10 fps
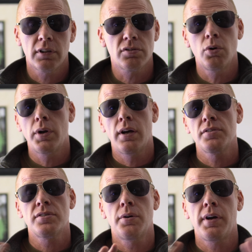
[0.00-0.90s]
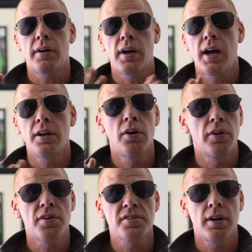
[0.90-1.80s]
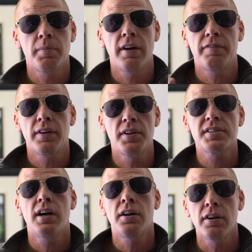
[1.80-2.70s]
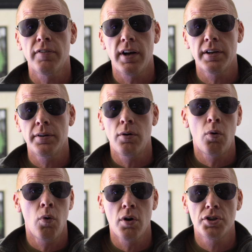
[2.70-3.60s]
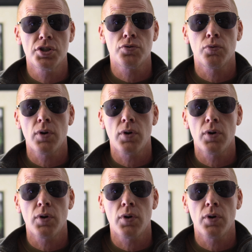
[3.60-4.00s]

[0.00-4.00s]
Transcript: Slow down, slow down. I know there are some that feel it's undervalued or just